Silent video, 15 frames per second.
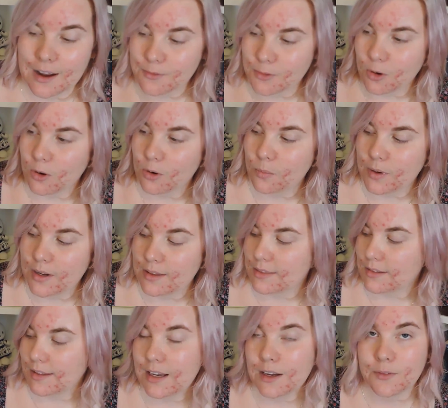I've gone with
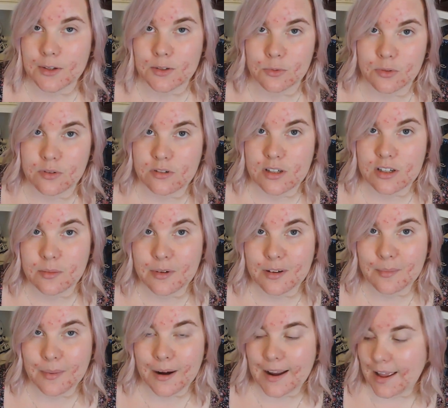The League of Extraordinary
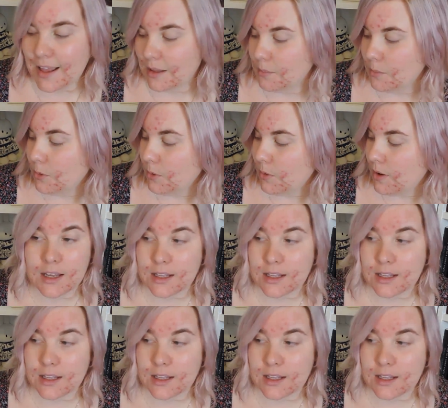Gentlemen by Alan Moore.